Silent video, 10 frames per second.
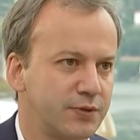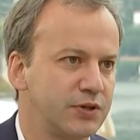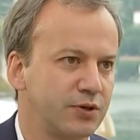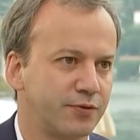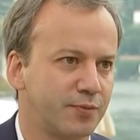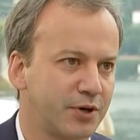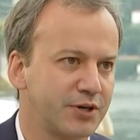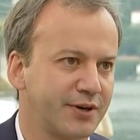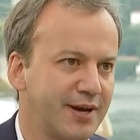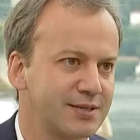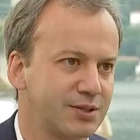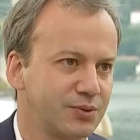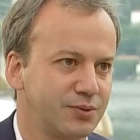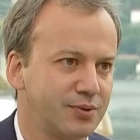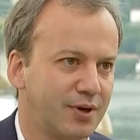switching from Russian gas
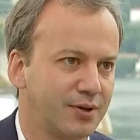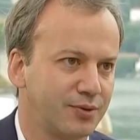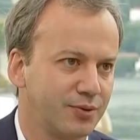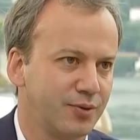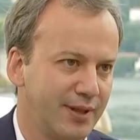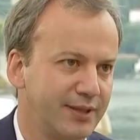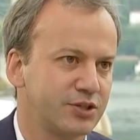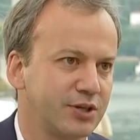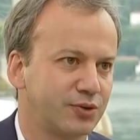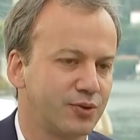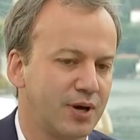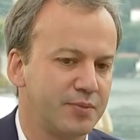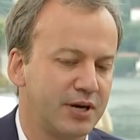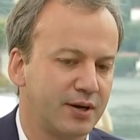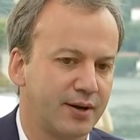to, uh, to L N G, to
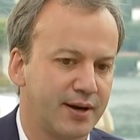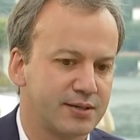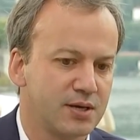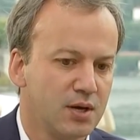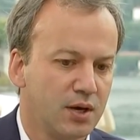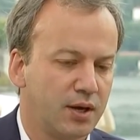American gas,